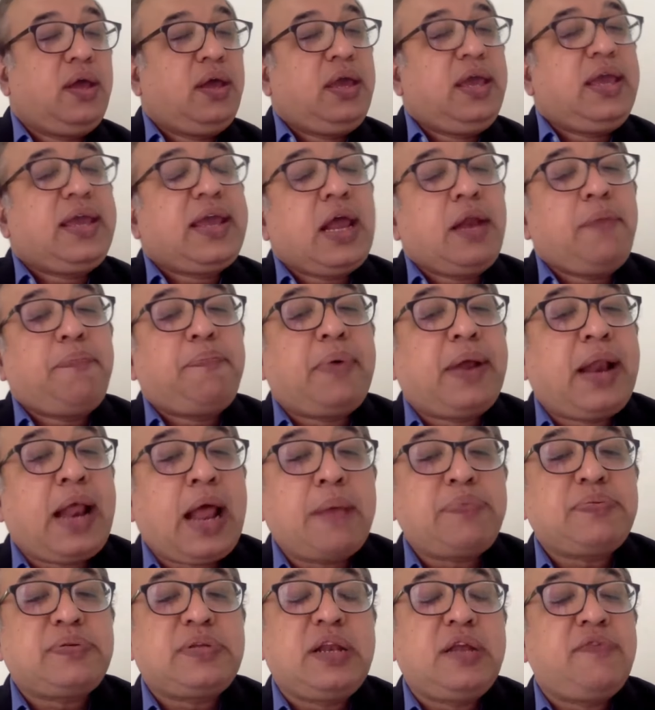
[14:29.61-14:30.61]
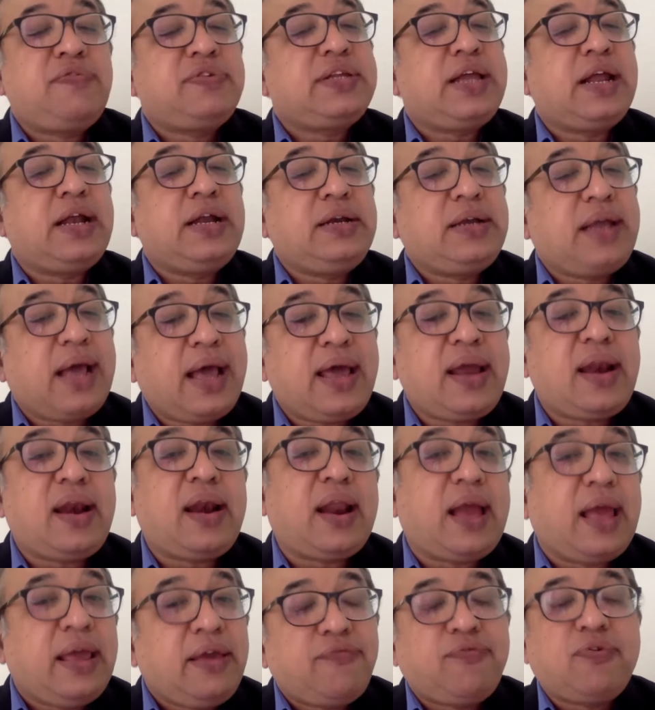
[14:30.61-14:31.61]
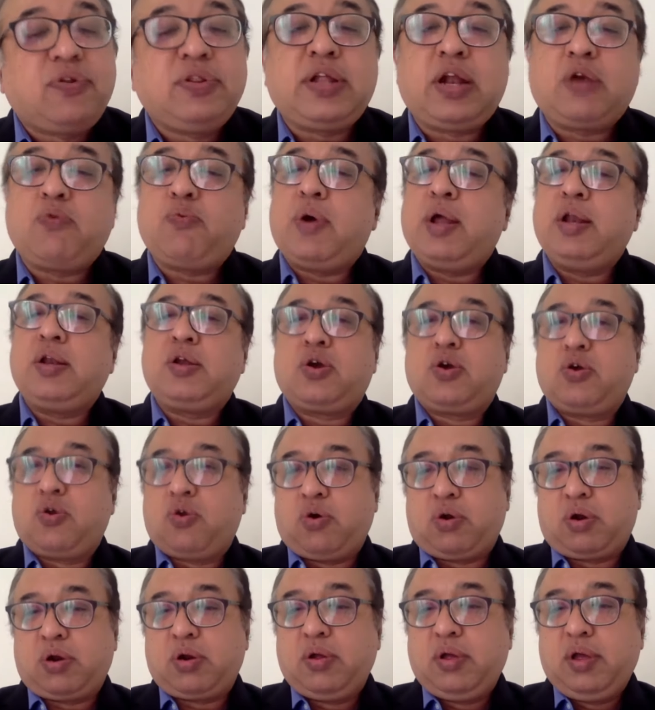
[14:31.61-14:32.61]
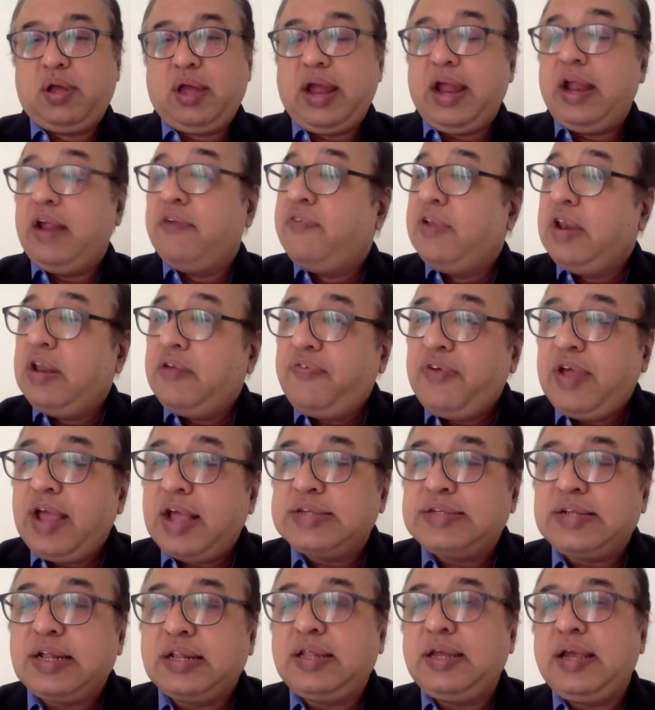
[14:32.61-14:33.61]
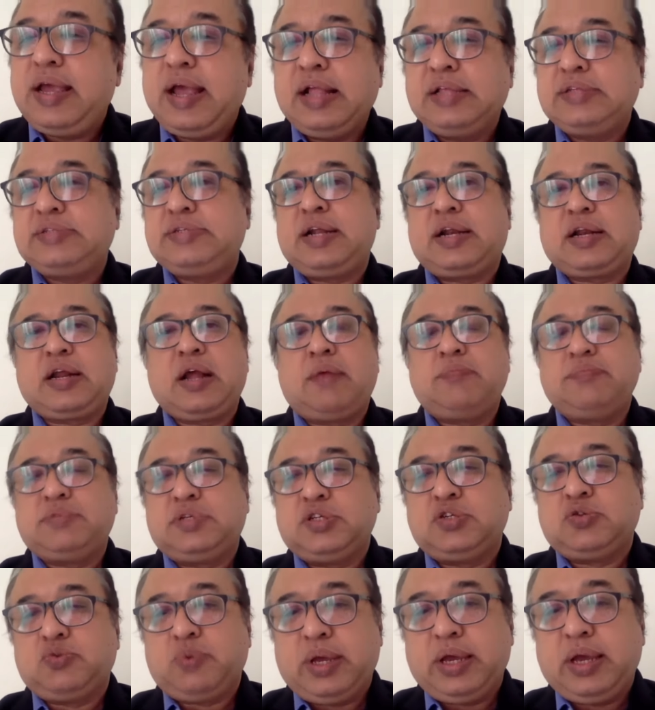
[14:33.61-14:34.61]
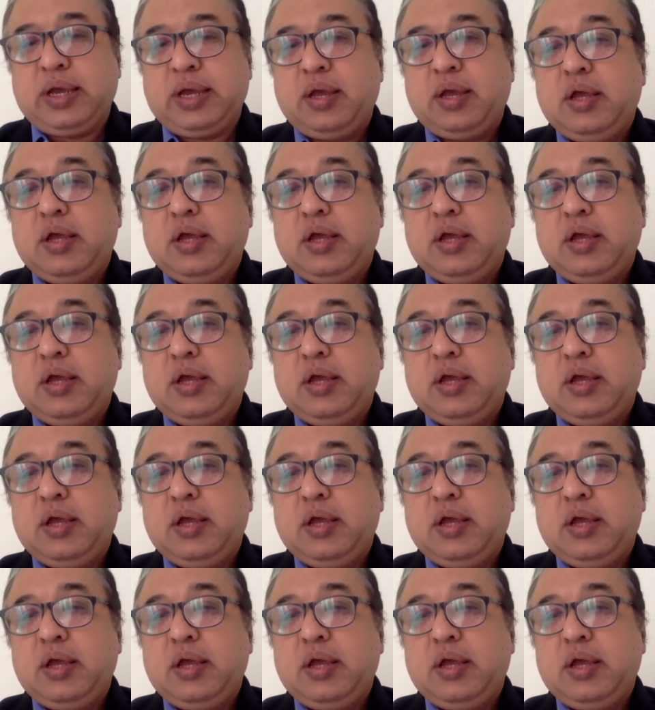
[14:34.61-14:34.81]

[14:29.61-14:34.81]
he can perhaps live his entire life on that 1 crore, even if he has nothing else that comes his way.